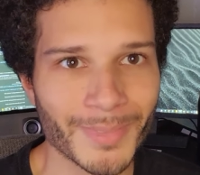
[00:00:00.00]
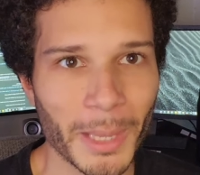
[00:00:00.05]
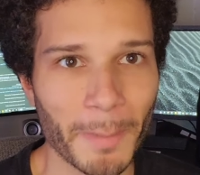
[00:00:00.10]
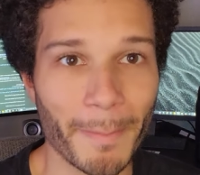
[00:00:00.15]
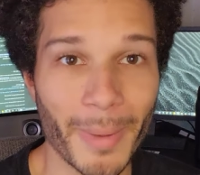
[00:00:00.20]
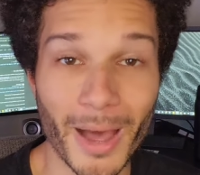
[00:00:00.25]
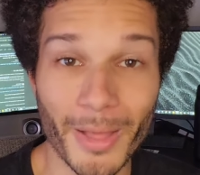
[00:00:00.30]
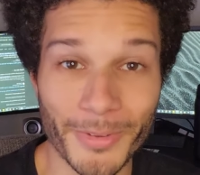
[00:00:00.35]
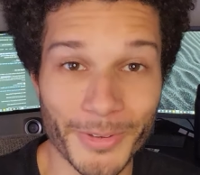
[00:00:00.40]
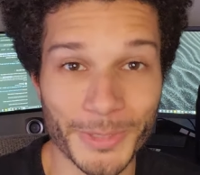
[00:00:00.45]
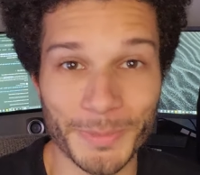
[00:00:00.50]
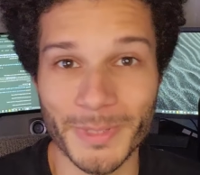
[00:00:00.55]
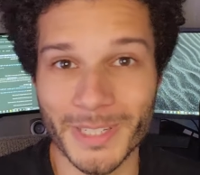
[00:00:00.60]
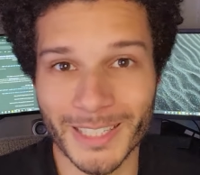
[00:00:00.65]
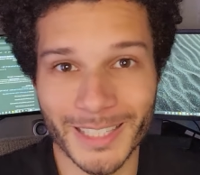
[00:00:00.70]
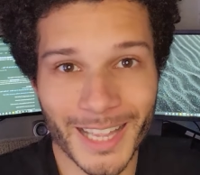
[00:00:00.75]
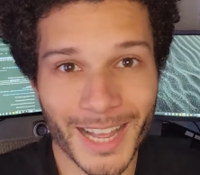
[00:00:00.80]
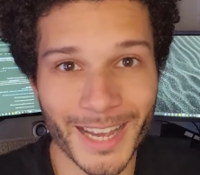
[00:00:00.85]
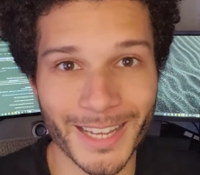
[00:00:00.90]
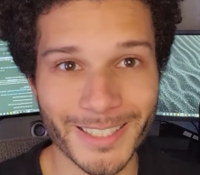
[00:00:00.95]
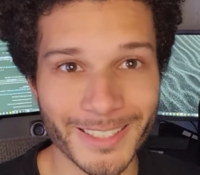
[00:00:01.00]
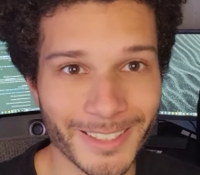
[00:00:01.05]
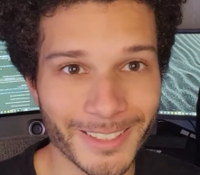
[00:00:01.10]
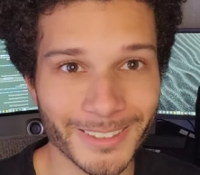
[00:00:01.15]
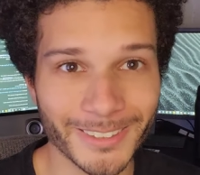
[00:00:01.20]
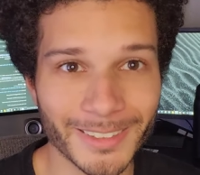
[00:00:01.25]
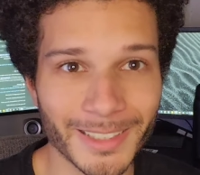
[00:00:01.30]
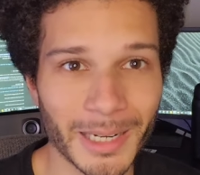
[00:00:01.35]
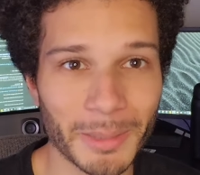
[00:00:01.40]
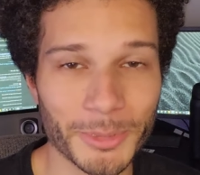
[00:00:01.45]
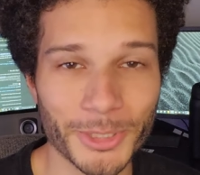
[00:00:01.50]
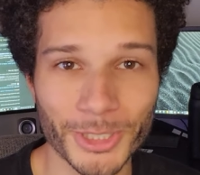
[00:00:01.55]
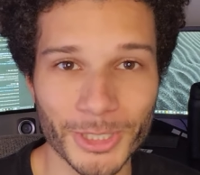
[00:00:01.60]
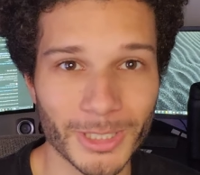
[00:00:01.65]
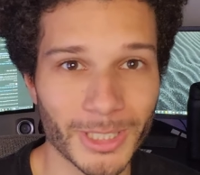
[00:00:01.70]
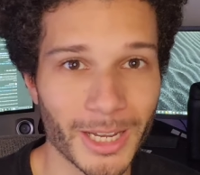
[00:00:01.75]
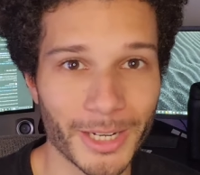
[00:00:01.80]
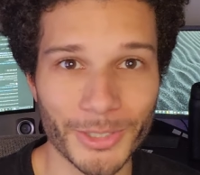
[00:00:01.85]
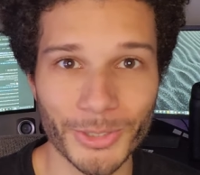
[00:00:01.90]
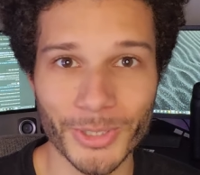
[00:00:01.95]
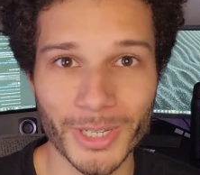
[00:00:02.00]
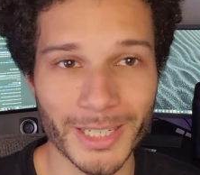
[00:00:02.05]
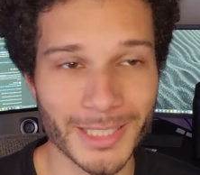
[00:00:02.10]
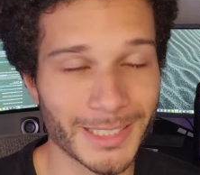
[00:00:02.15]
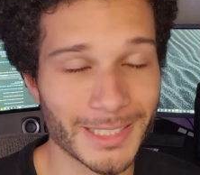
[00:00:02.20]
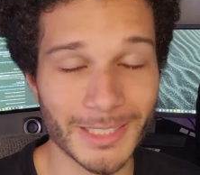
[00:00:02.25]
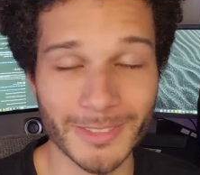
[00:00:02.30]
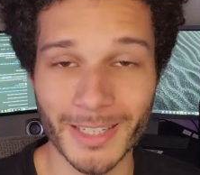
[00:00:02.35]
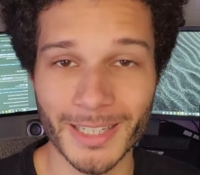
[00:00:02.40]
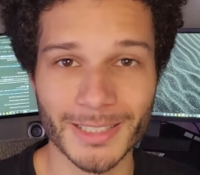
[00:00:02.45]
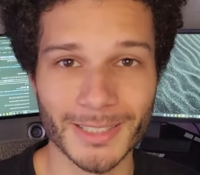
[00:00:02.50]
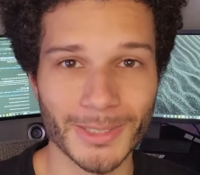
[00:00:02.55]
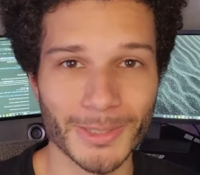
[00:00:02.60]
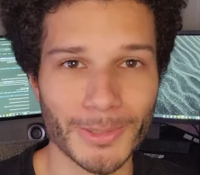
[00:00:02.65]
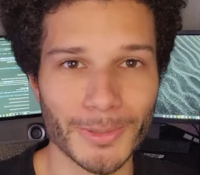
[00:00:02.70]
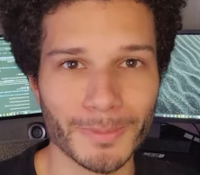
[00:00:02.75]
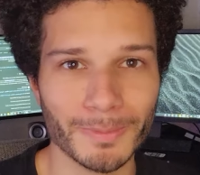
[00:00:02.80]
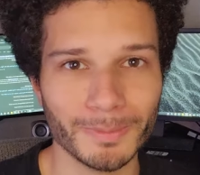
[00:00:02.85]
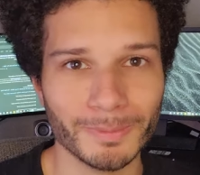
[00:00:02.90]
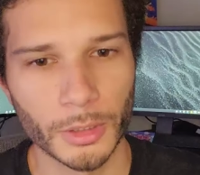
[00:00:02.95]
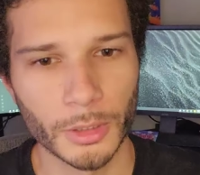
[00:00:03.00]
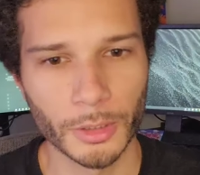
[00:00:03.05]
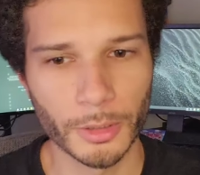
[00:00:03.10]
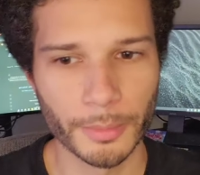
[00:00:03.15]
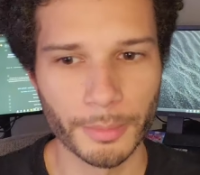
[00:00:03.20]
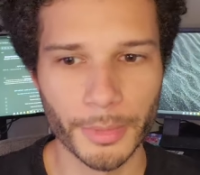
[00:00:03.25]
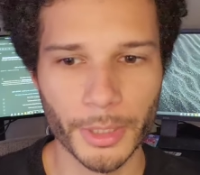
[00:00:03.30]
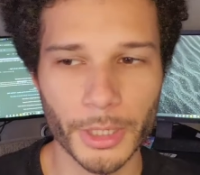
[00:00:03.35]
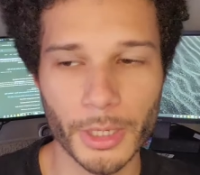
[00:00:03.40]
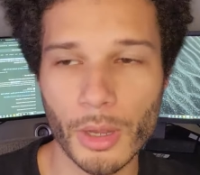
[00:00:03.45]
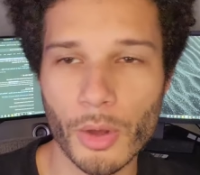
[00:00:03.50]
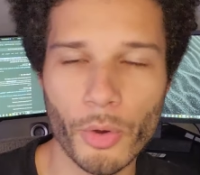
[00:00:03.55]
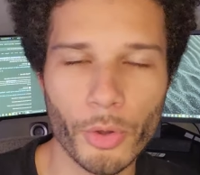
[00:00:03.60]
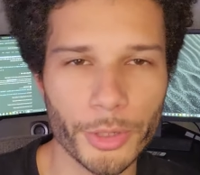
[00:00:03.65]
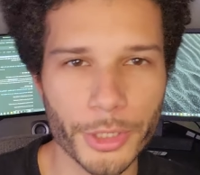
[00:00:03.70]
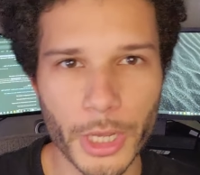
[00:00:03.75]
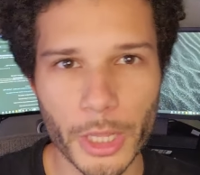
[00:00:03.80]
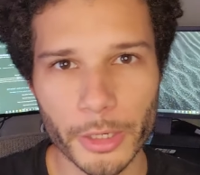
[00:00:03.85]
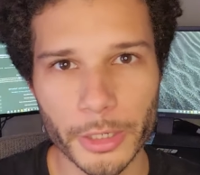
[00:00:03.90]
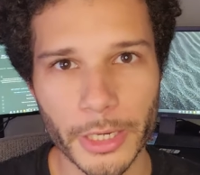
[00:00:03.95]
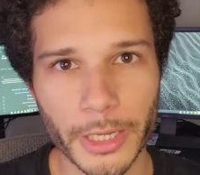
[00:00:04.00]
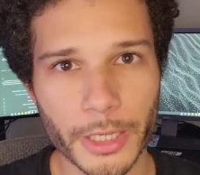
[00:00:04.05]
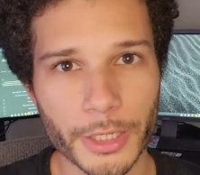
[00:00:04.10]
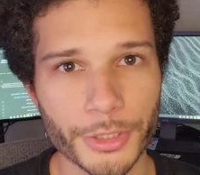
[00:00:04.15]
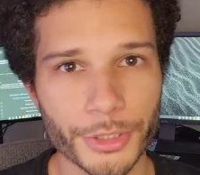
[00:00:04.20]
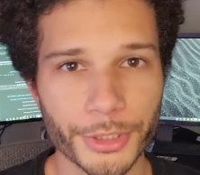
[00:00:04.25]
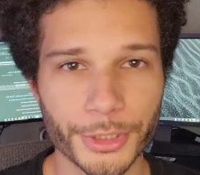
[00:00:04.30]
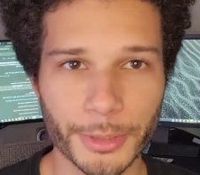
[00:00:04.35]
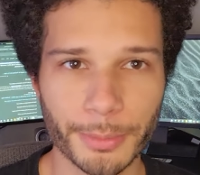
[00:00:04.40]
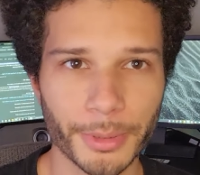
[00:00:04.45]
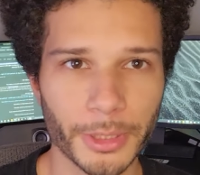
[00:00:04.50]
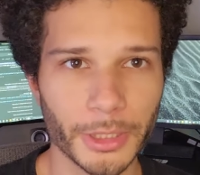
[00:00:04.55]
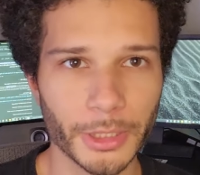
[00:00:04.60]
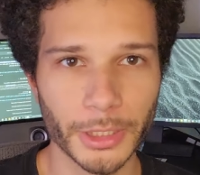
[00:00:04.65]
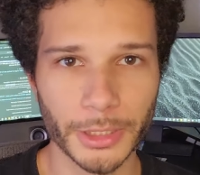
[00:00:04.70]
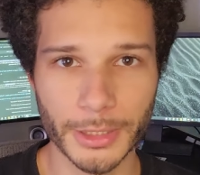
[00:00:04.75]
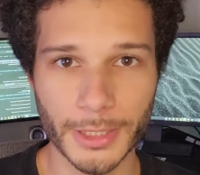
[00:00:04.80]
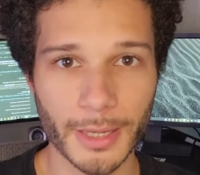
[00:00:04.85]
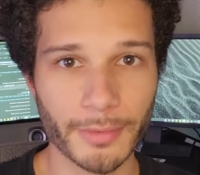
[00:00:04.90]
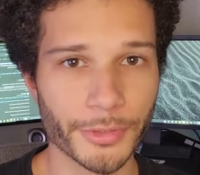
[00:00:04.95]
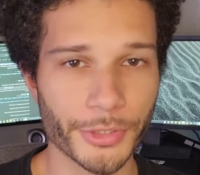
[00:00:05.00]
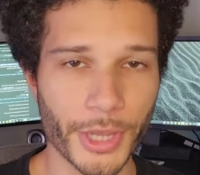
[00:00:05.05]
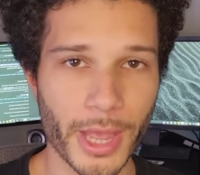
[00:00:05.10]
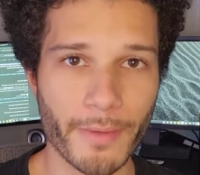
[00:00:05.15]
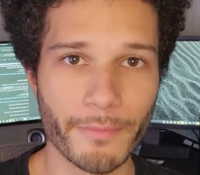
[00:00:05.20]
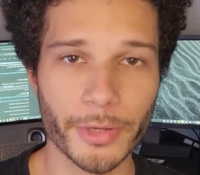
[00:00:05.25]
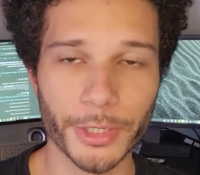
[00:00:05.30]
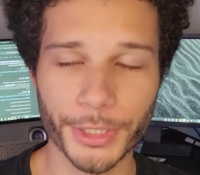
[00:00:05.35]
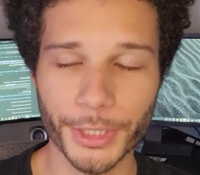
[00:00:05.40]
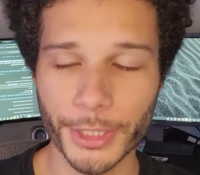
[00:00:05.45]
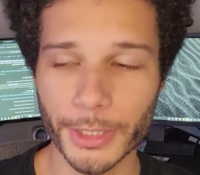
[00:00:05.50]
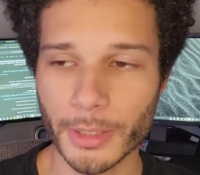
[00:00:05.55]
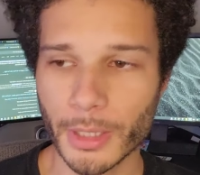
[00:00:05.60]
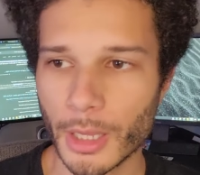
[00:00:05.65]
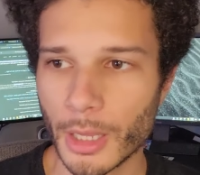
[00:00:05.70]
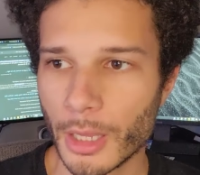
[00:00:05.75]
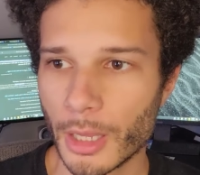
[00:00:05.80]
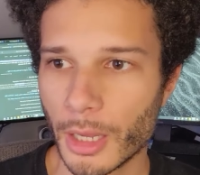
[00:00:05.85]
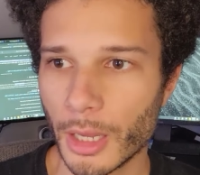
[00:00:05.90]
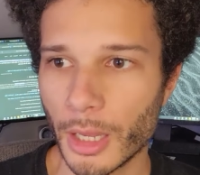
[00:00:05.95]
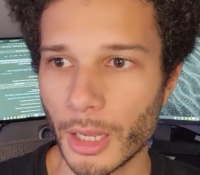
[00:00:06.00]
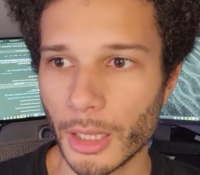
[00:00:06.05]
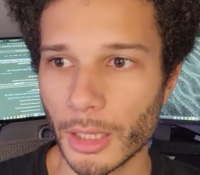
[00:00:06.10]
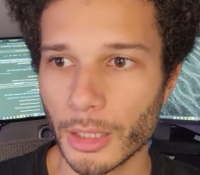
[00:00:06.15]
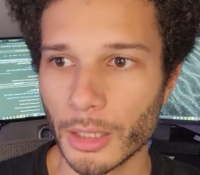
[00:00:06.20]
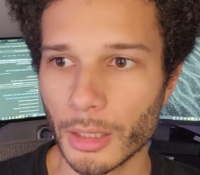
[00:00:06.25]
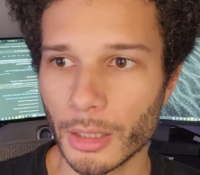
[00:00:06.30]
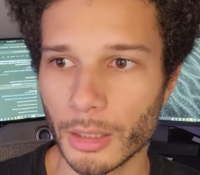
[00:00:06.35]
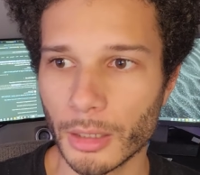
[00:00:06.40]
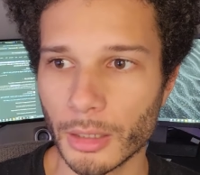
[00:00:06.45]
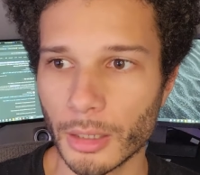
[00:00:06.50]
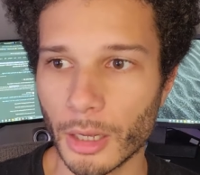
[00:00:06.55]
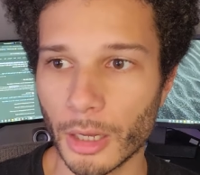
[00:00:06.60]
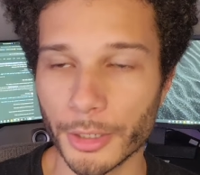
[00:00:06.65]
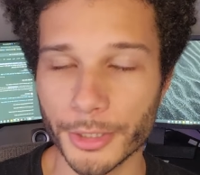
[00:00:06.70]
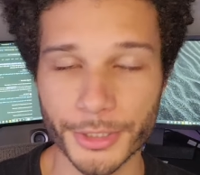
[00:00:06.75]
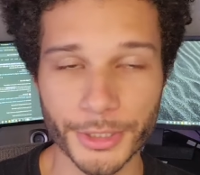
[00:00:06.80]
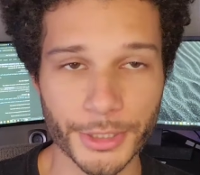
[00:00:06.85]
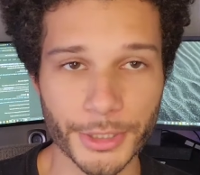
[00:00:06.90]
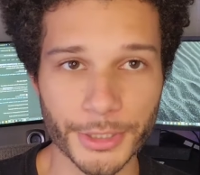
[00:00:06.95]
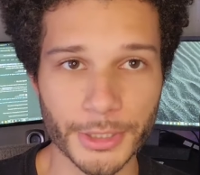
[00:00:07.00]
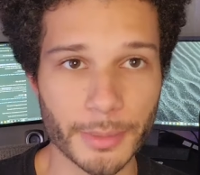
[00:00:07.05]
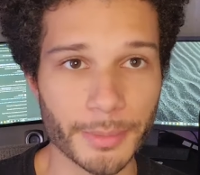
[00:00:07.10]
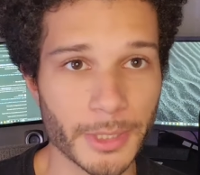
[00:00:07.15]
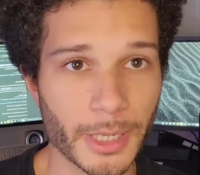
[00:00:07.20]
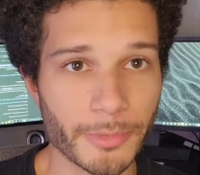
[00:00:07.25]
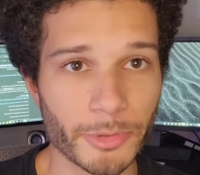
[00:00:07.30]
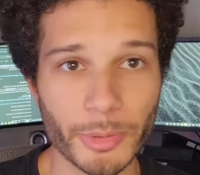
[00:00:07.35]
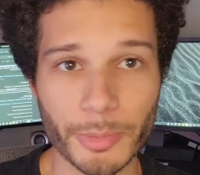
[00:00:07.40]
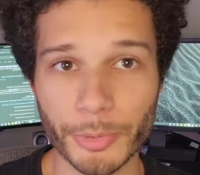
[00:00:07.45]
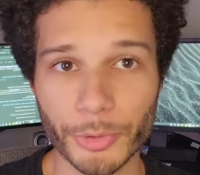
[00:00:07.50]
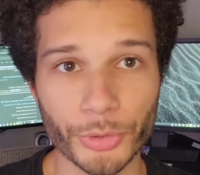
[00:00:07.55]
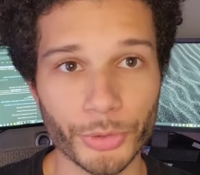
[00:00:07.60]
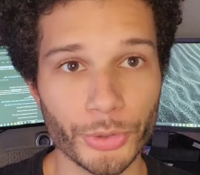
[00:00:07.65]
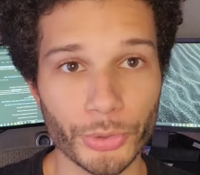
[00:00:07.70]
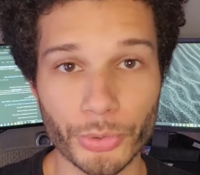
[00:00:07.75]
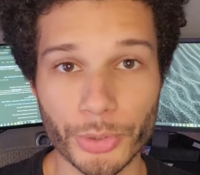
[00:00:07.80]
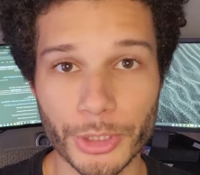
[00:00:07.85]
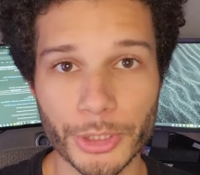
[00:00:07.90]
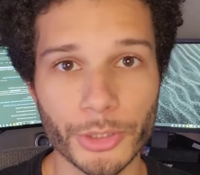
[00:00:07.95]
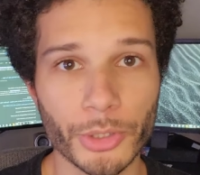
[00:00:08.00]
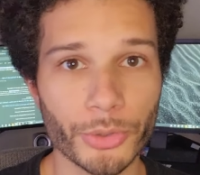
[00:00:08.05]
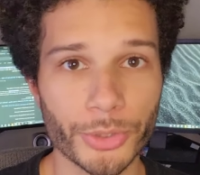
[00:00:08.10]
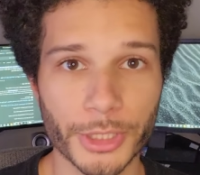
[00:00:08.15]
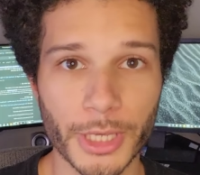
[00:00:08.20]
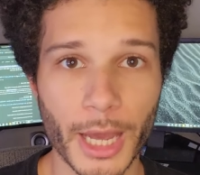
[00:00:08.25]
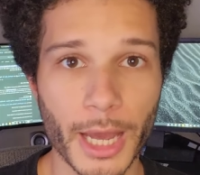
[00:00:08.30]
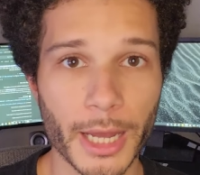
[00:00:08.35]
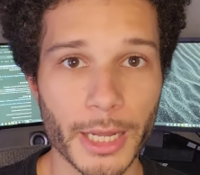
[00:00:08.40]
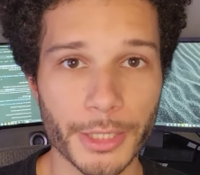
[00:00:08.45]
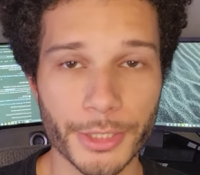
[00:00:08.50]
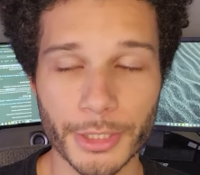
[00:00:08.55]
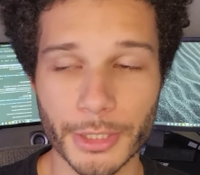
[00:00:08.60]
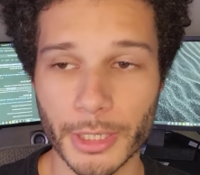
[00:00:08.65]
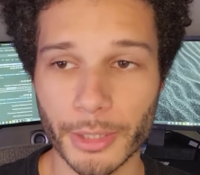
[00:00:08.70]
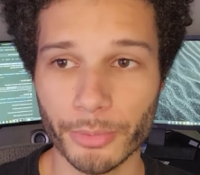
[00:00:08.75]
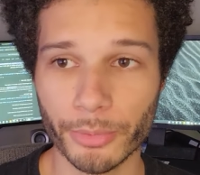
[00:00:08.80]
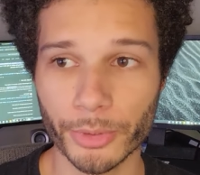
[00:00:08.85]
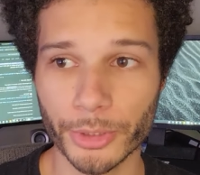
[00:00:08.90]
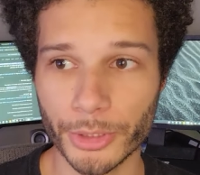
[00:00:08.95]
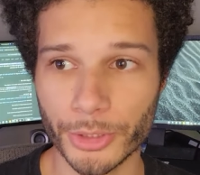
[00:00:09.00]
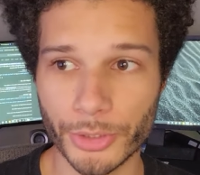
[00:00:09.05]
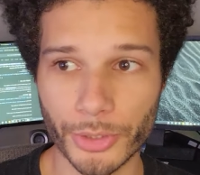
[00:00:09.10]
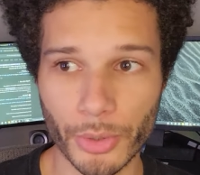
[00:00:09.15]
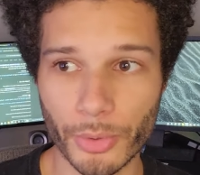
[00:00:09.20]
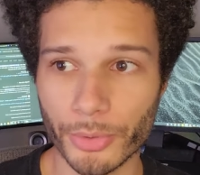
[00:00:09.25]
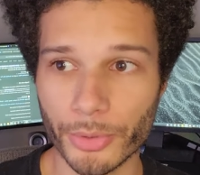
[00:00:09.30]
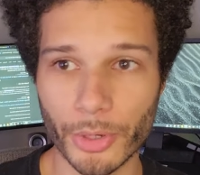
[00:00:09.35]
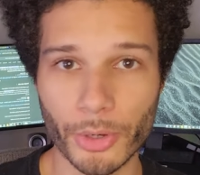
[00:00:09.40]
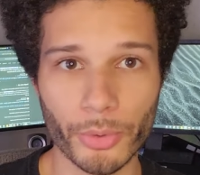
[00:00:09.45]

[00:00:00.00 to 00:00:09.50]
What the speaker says: bothers me a lot, and I'm sure a lot of you guys see that too. But on the other hand, just to play like devil's advocate, honestly, sometimes people do need those guides and they really don't